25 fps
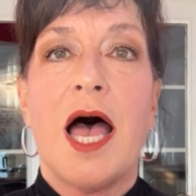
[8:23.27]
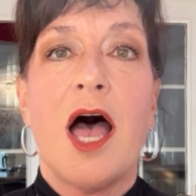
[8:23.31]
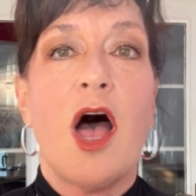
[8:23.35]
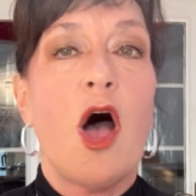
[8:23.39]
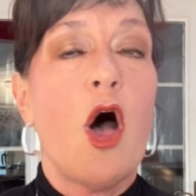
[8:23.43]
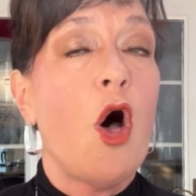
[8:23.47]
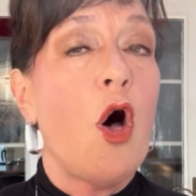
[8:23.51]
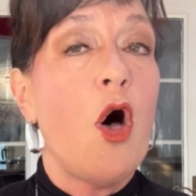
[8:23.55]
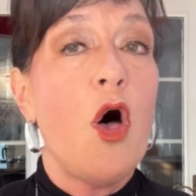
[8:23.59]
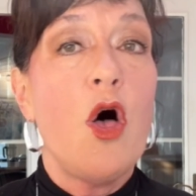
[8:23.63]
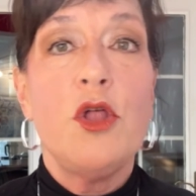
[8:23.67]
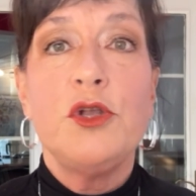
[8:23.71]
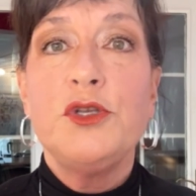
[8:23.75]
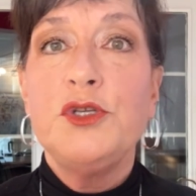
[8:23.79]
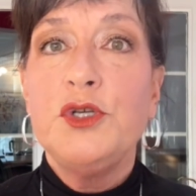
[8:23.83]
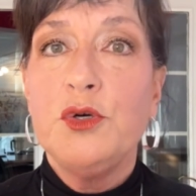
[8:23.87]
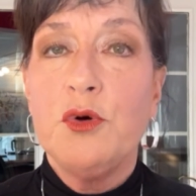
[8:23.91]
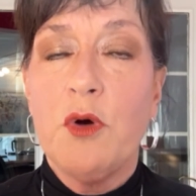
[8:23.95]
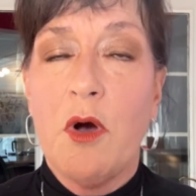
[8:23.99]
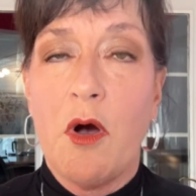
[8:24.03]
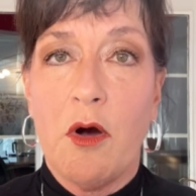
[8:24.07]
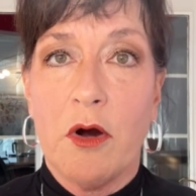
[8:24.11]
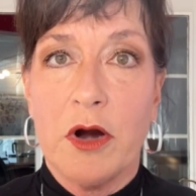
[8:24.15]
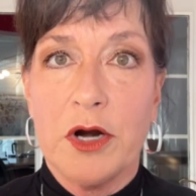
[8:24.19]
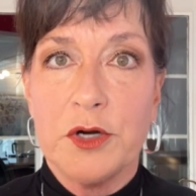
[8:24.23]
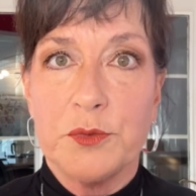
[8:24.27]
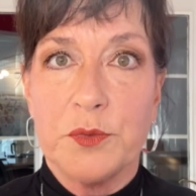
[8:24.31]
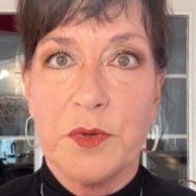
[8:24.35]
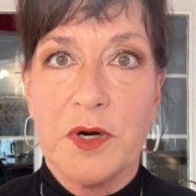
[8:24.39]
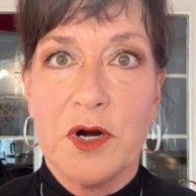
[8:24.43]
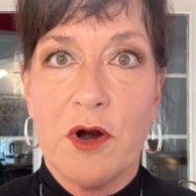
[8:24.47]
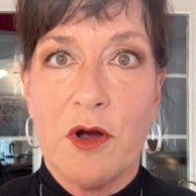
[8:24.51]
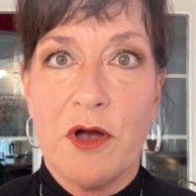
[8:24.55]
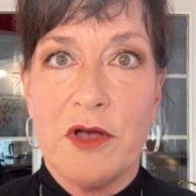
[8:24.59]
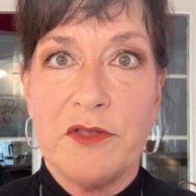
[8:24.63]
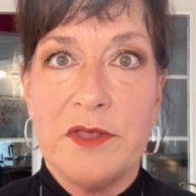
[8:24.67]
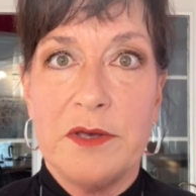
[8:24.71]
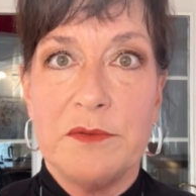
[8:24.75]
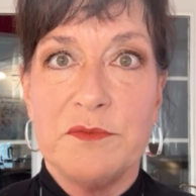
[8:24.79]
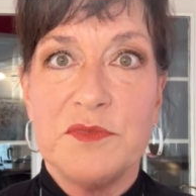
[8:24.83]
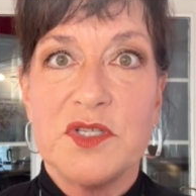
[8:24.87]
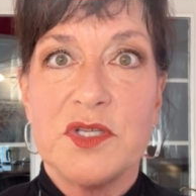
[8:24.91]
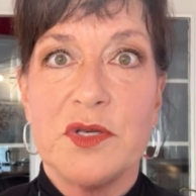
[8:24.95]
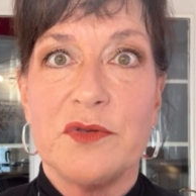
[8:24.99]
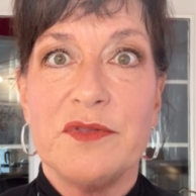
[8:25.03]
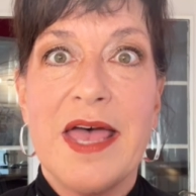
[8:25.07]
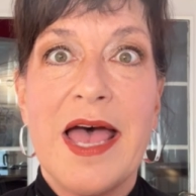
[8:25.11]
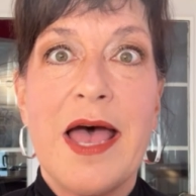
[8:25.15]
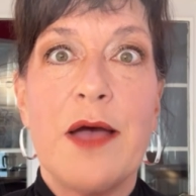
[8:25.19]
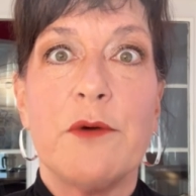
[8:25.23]
all new hardware on them. So
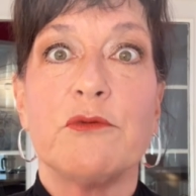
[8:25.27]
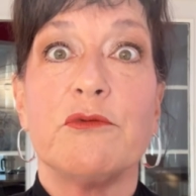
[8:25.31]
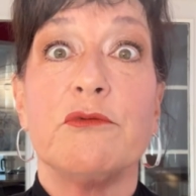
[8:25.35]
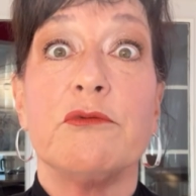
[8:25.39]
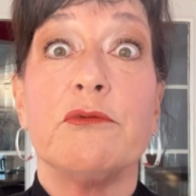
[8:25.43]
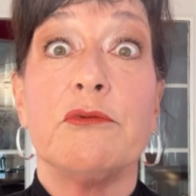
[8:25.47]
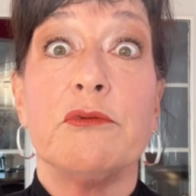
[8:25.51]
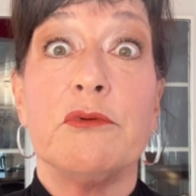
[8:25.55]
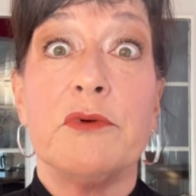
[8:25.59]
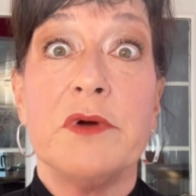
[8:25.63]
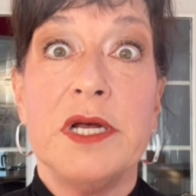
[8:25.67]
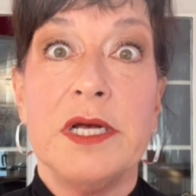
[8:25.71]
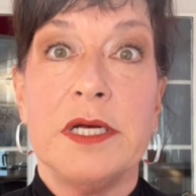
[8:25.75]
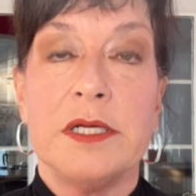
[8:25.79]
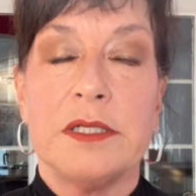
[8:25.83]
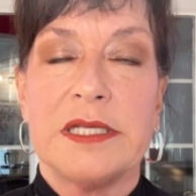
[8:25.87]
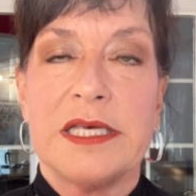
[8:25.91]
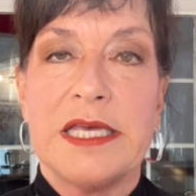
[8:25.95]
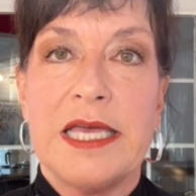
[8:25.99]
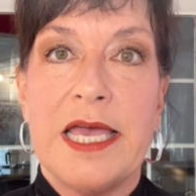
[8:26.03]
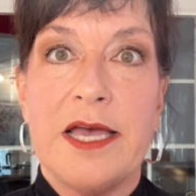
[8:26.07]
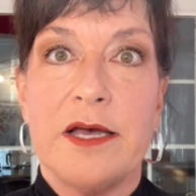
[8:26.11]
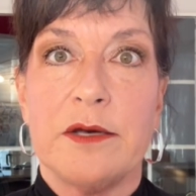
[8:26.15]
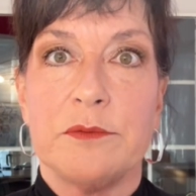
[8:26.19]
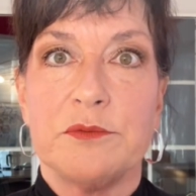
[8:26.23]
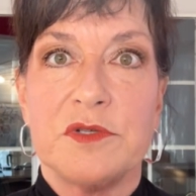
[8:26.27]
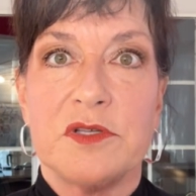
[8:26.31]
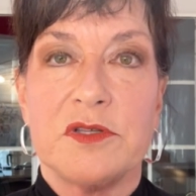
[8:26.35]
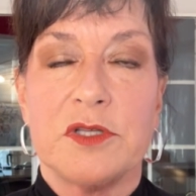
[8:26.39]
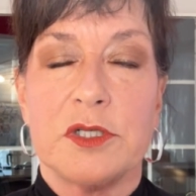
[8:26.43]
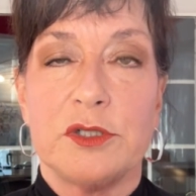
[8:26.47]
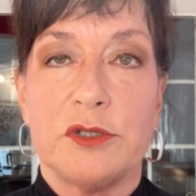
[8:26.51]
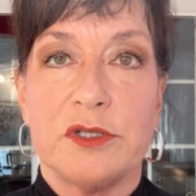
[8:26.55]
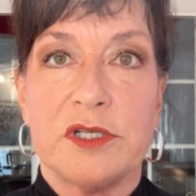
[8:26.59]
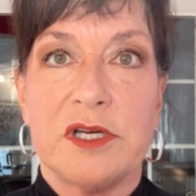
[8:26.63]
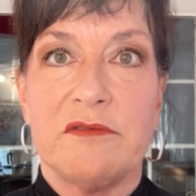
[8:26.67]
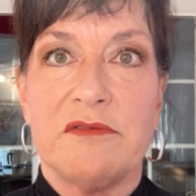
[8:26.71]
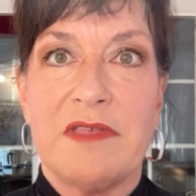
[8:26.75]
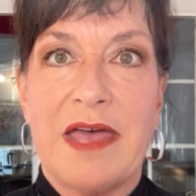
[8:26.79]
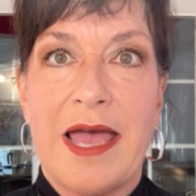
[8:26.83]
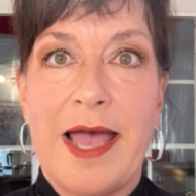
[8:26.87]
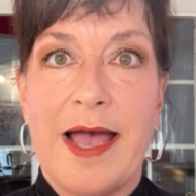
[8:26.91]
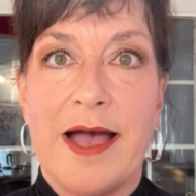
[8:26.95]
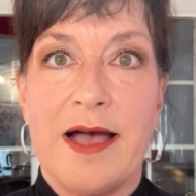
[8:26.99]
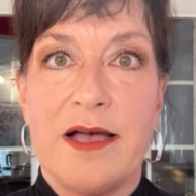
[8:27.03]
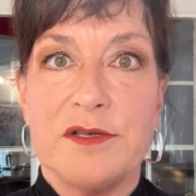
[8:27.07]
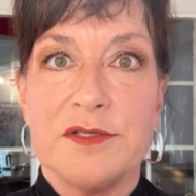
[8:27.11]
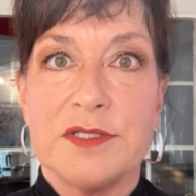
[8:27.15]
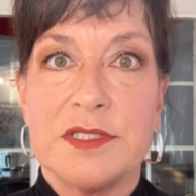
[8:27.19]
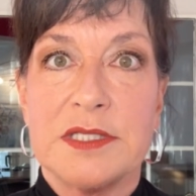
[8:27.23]
that really helped the look of the
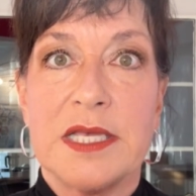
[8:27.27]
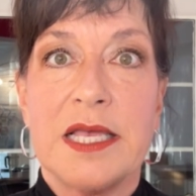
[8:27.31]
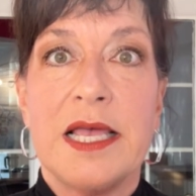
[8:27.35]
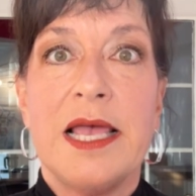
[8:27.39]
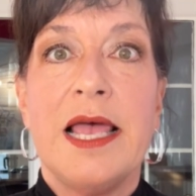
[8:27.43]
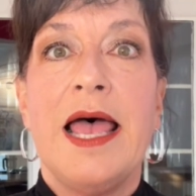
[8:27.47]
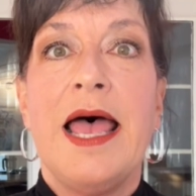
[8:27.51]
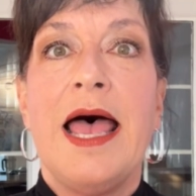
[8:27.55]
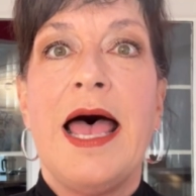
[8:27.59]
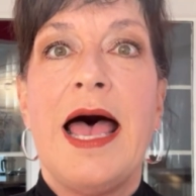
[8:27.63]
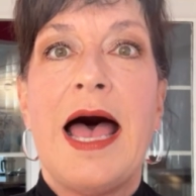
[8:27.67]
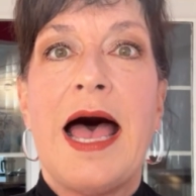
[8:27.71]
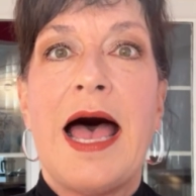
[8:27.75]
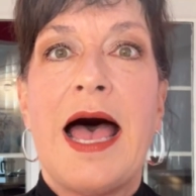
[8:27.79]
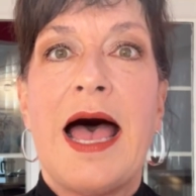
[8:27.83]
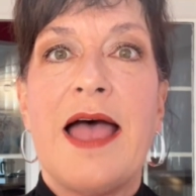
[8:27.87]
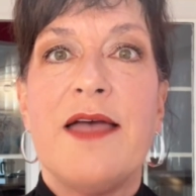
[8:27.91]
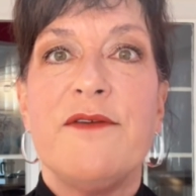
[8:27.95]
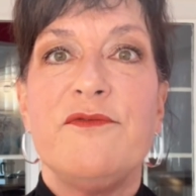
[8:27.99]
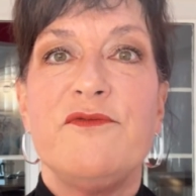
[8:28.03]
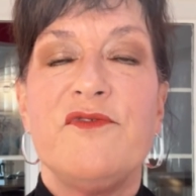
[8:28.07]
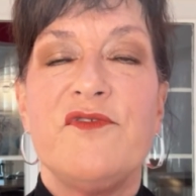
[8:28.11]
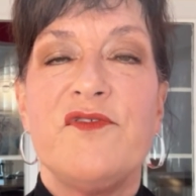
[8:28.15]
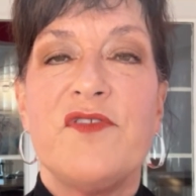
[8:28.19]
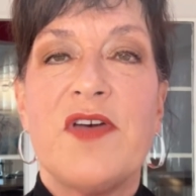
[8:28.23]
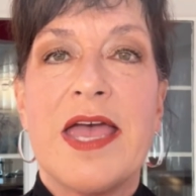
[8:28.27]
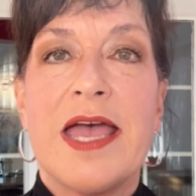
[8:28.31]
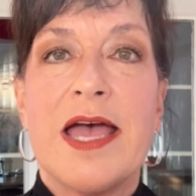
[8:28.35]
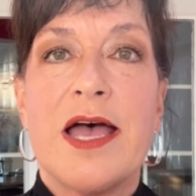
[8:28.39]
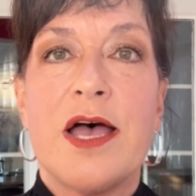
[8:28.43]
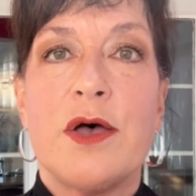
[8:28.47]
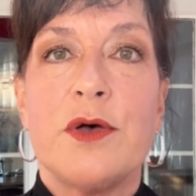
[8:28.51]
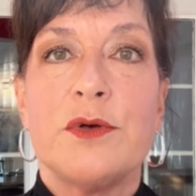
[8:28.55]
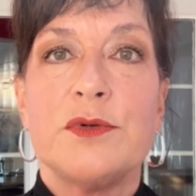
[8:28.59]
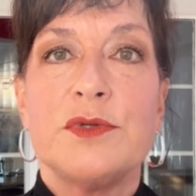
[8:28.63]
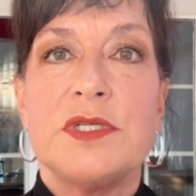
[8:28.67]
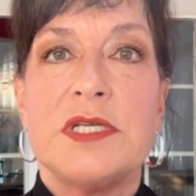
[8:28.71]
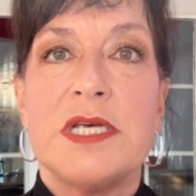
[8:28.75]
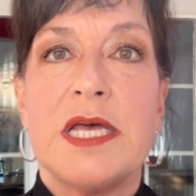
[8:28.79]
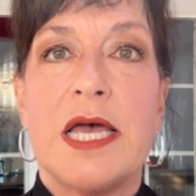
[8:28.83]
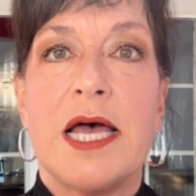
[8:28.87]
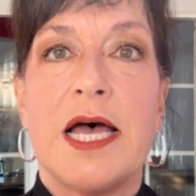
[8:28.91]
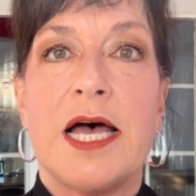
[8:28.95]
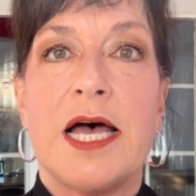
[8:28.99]
house. I found,